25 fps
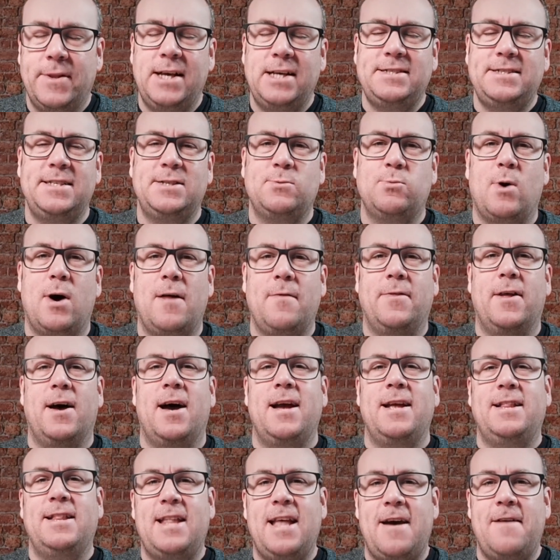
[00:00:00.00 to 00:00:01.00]
this is one that
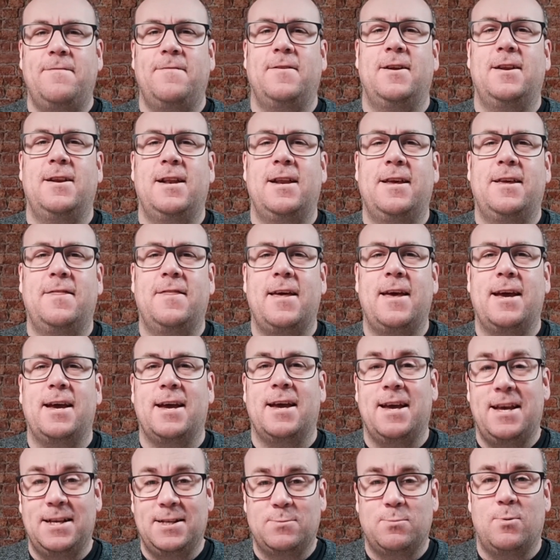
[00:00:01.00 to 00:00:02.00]
I definitely
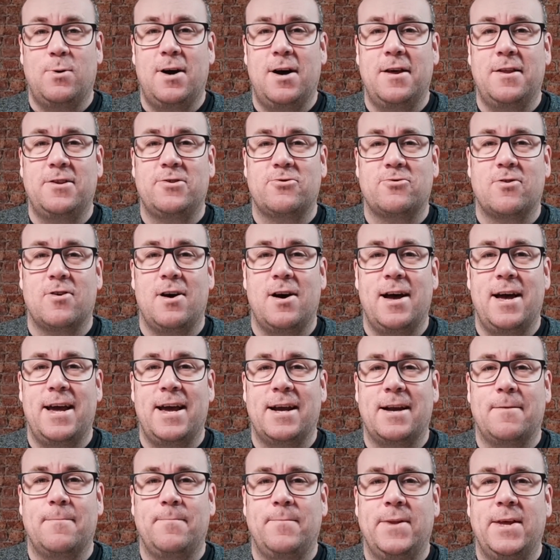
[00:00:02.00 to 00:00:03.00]
think is worth
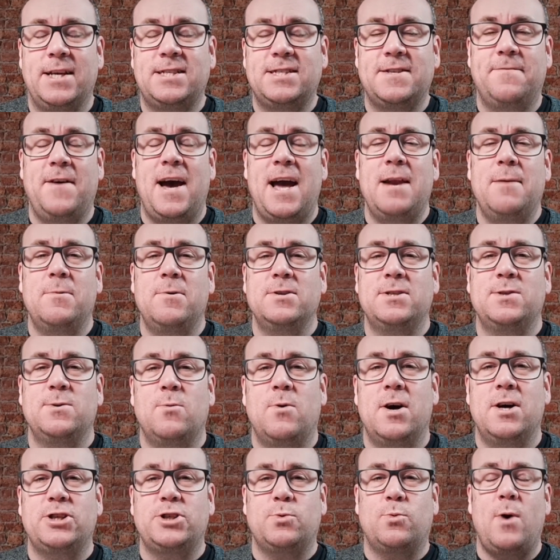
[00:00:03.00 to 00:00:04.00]
trying. It's available to
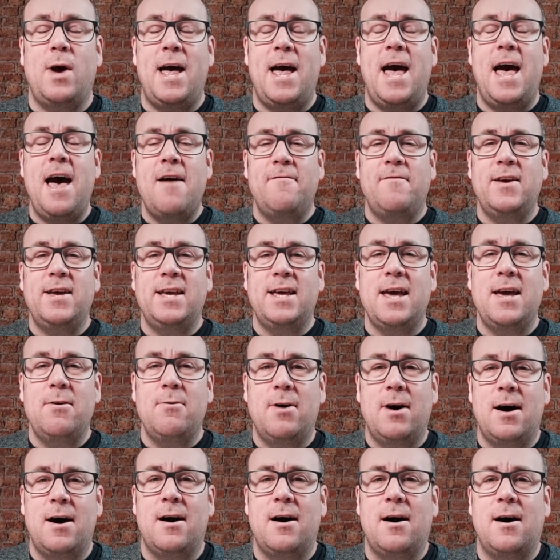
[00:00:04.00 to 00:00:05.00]
watch wherever
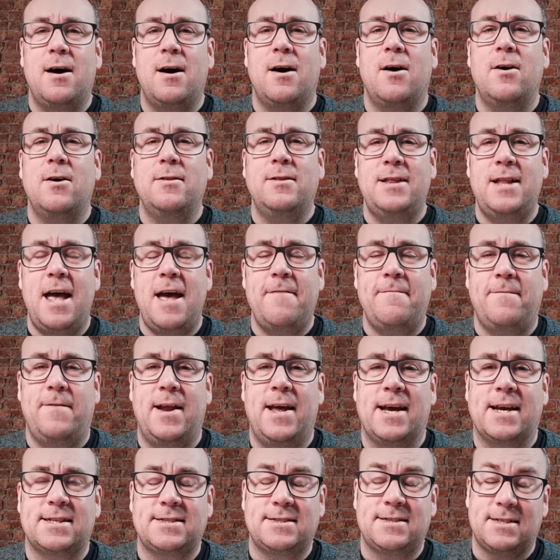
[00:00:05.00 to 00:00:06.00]
you are on
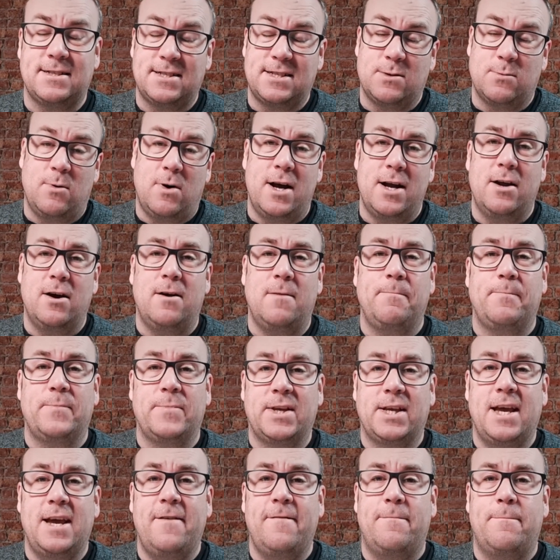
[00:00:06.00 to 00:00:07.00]
Netflix, so why not
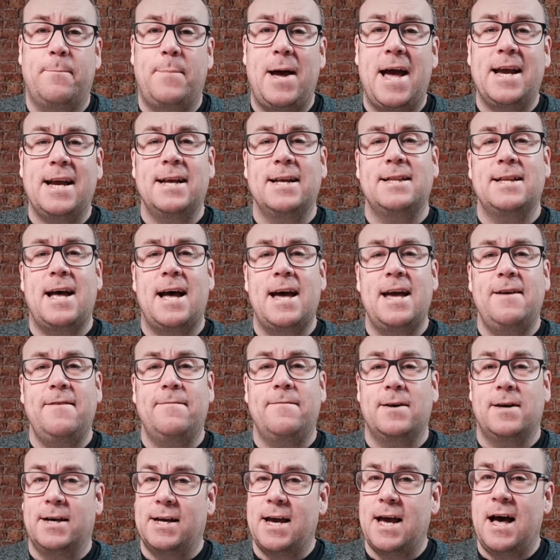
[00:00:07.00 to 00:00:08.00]
give Banker
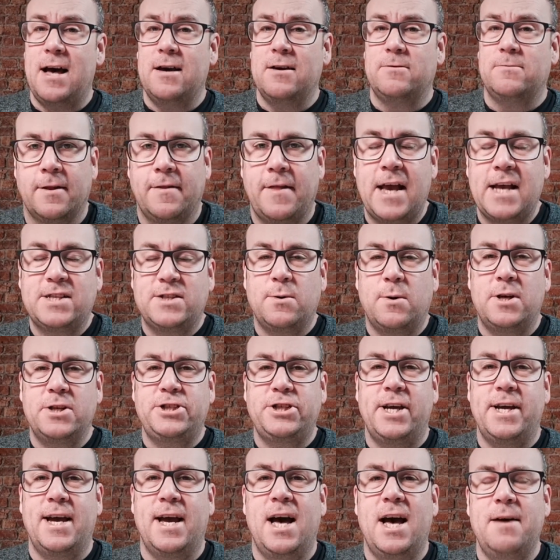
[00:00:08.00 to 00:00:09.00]
Dave a go? Thanks for
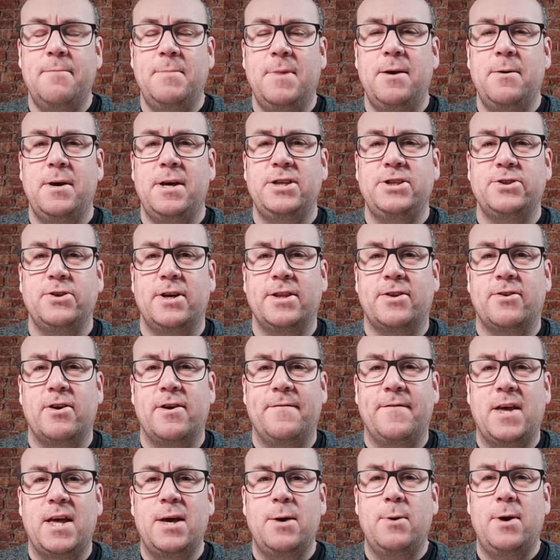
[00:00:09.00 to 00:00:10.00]
watching. Hope you enjoyed the
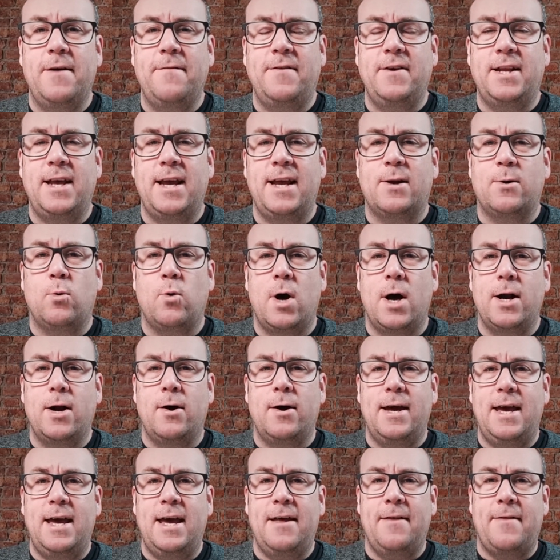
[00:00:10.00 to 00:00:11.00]
review. If you did, why
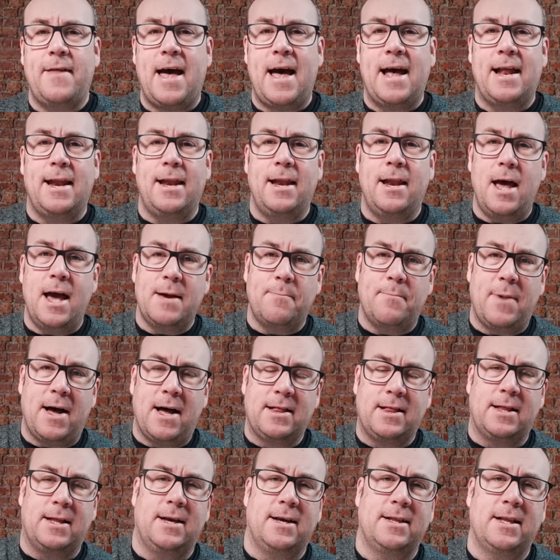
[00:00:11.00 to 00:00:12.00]
not hit that like
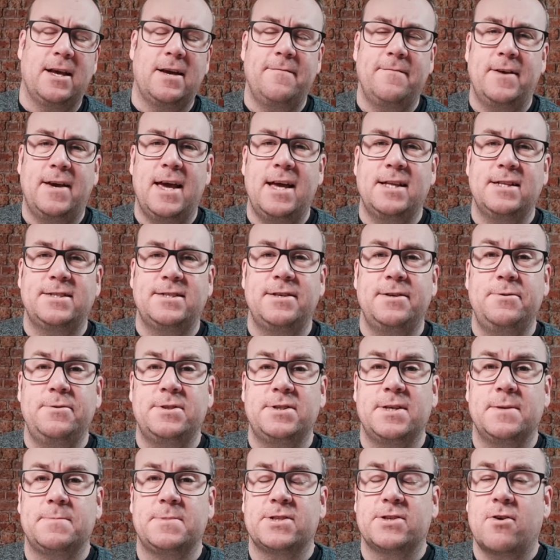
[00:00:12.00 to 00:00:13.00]
button? And don't forget to
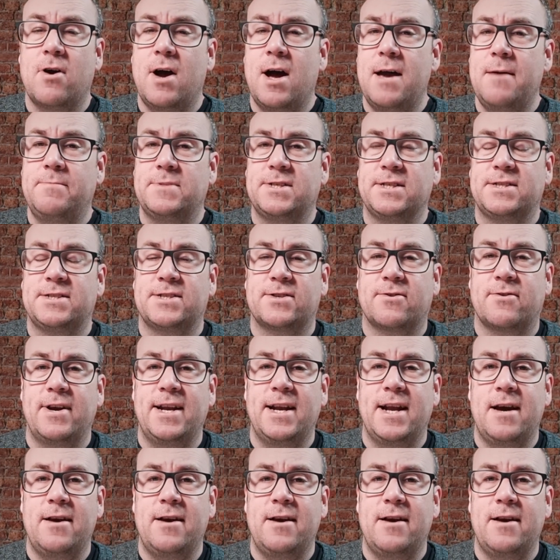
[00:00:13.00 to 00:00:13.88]
subscribe to Screen